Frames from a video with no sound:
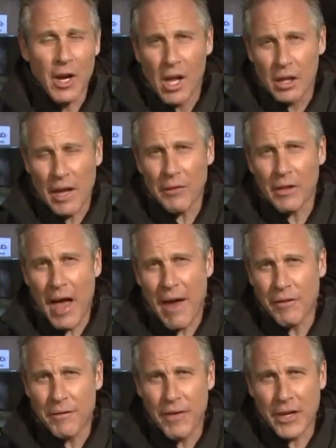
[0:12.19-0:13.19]
11 Alive
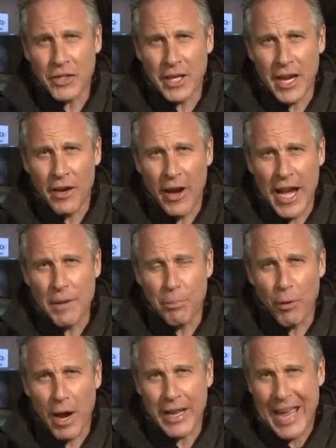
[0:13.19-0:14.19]
investigator Andy
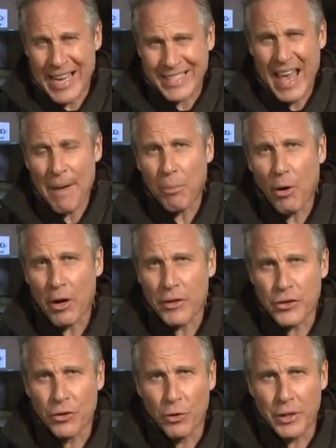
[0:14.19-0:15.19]
Pierrotti has that part of the
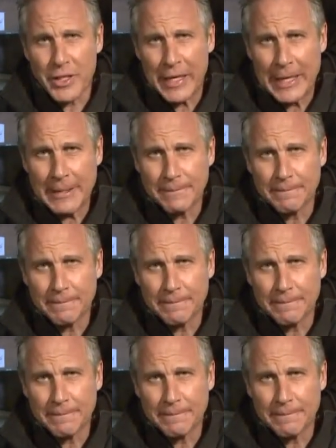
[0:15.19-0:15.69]
story tonight.